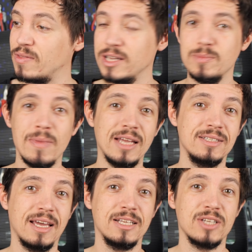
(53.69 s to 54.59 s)
This
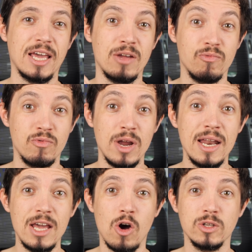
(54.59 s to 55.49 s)
maintains a
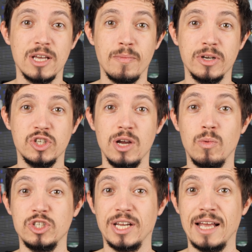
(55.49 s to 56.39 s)
really hot temperature,
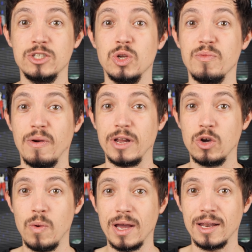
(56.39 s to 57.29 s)
which it gets to very
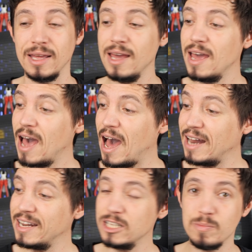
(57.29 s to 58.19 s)
quickly,
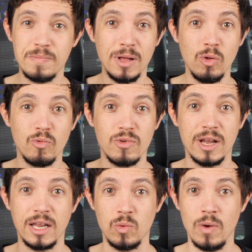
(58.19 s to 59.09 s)
and it's built
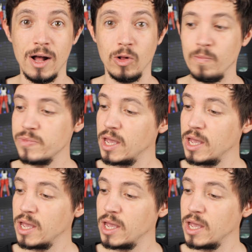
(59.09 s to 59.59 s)
really well.